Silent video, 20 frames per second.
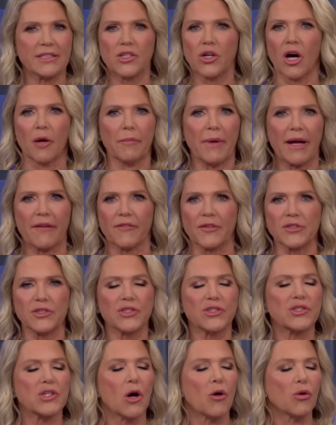gone back for
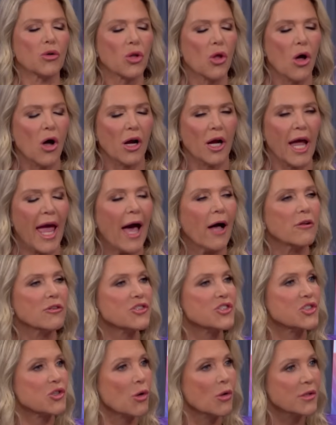so long. Al
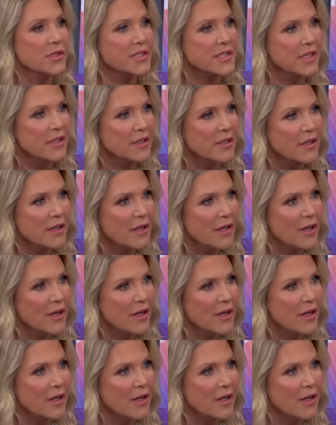Jolson